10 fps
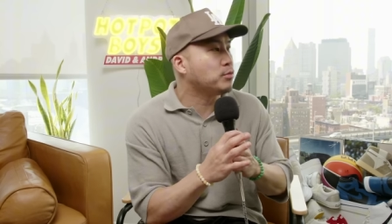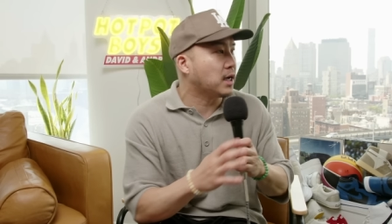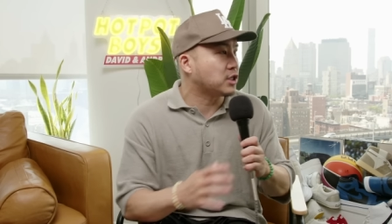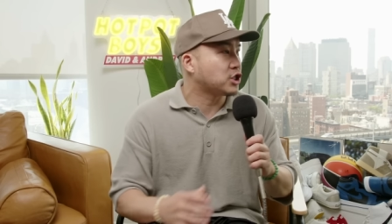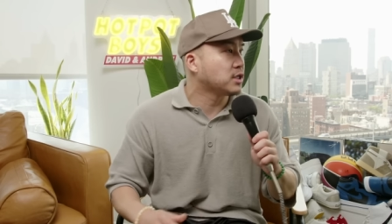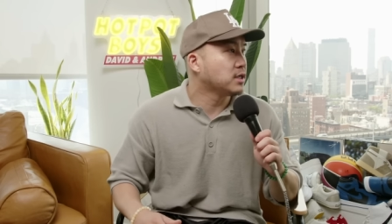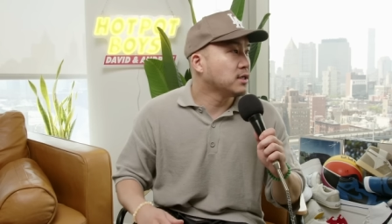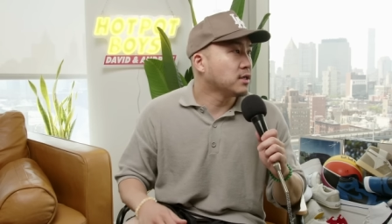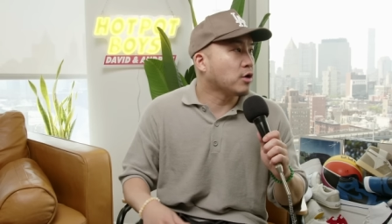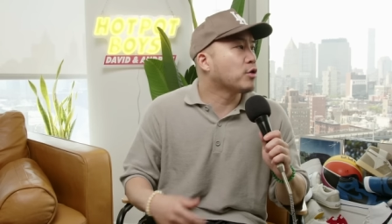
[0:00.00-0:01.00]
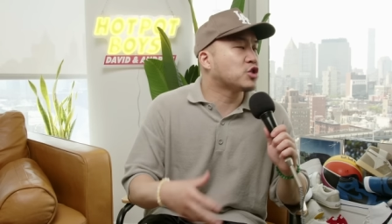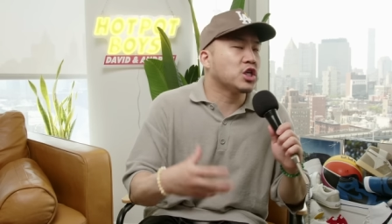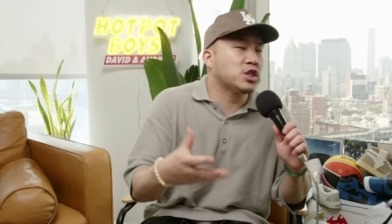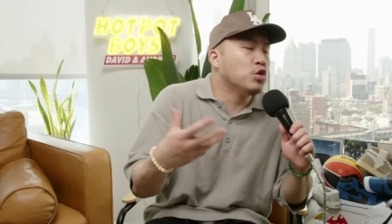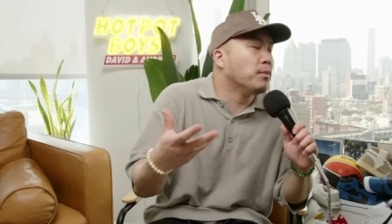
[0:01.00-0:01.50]
much, or there was
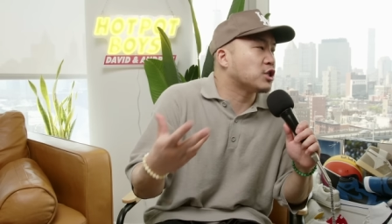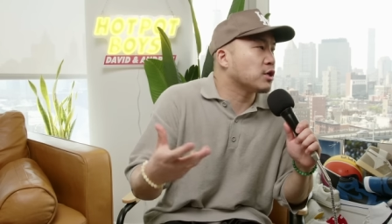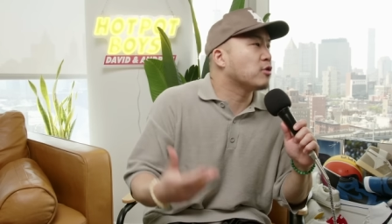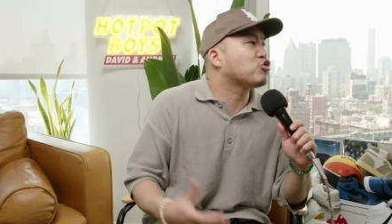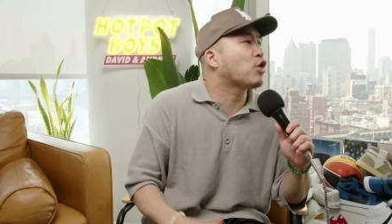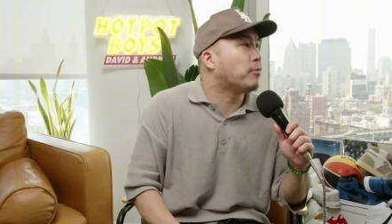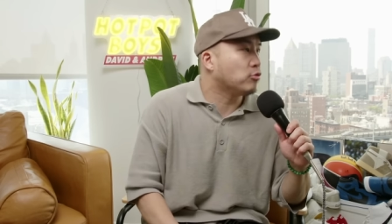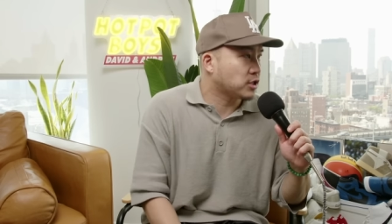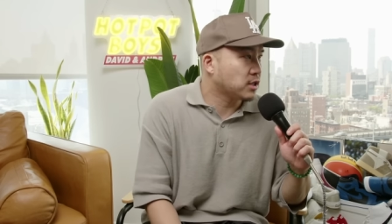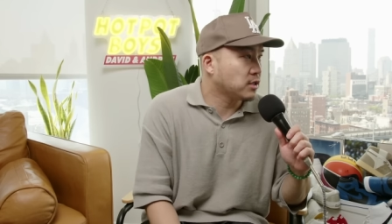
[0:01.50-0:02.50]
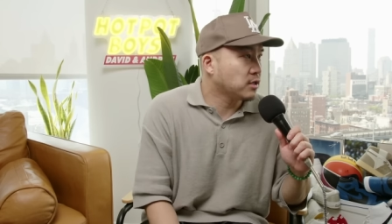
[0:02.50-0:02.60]
just too much troubles.